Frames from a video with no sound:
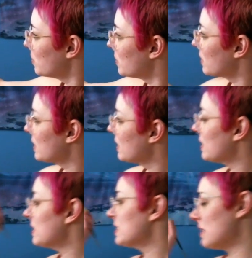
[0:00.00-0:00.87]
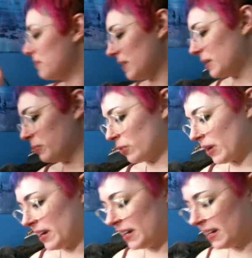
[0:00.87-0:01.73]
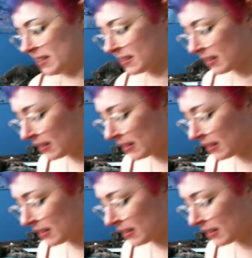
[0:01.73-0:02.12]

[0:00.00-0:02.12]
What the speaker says: Oh, that's not very bright, is it?